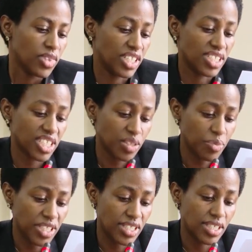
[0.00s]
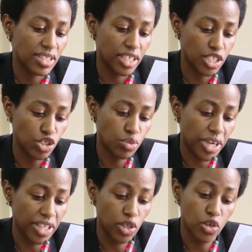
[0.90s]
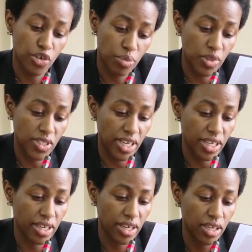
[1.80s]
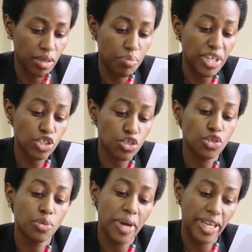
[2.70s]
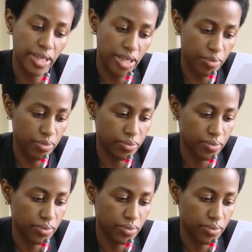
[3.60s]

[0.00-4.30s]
The statements in the issue by the Honorable Zaake mentioned my name.